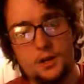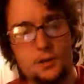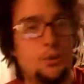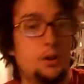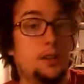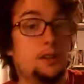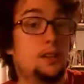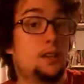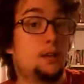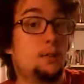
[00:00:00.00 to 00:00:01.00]
released
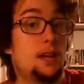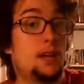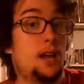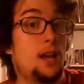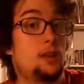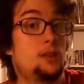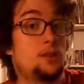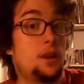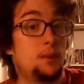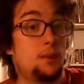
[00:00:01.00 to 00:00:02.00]
that they're making a new
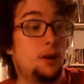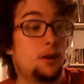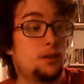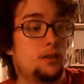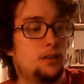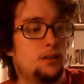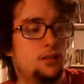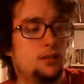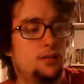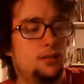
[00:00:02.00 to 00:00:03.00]
Cyberpunk
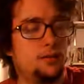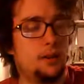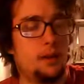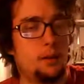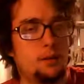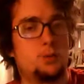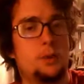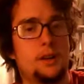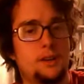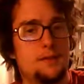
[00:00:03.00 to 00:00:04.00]
video game called
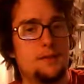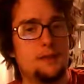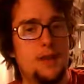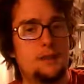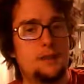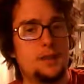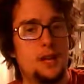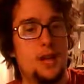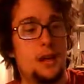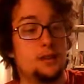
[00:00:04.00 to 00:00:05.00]
2077.
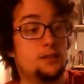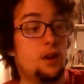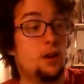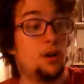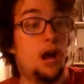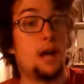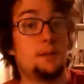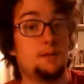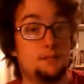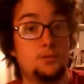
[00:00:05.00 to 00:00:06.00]
And so
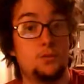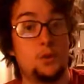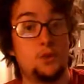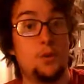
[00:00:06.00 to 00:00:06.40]
I'm looking